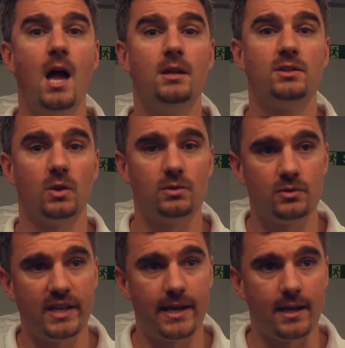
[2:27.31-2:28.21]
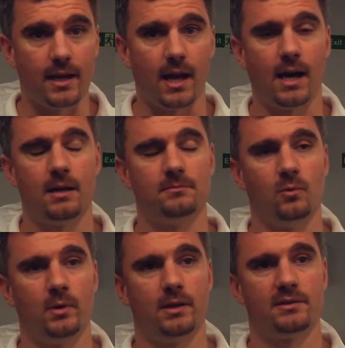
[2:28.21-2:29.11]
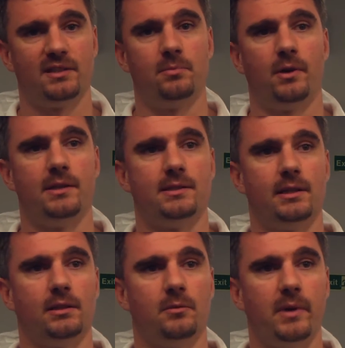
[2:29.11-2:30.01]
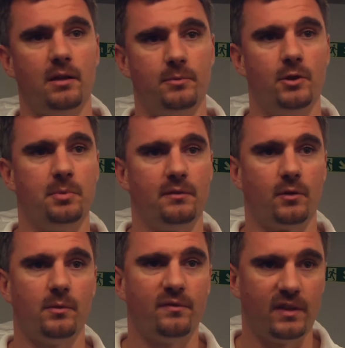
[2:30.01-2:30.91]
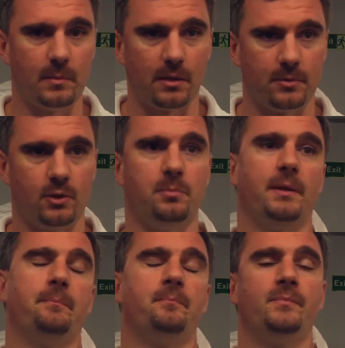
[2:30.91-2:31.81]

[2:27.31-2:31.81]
So today we are separating the male pupae from the female pupae.